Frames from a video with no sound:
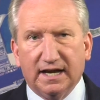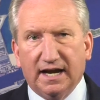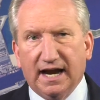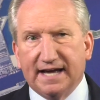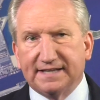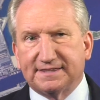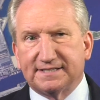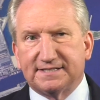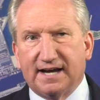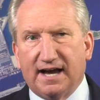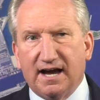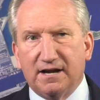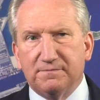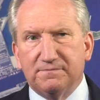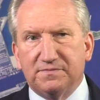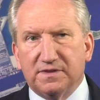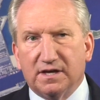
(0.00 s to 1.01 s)
At the
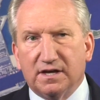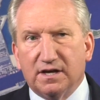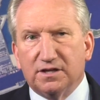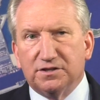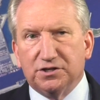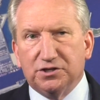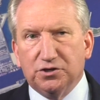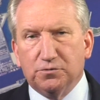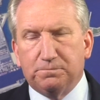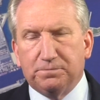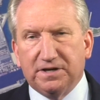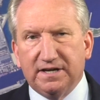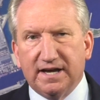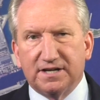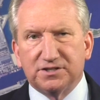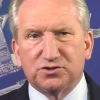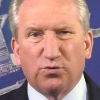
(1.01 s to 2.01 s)
time, the UP
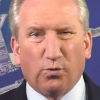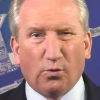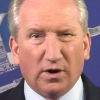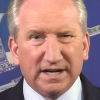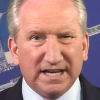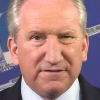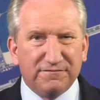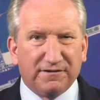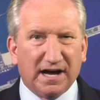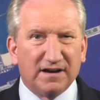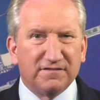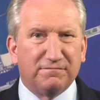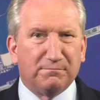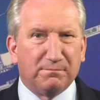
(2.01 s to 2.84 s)
had 25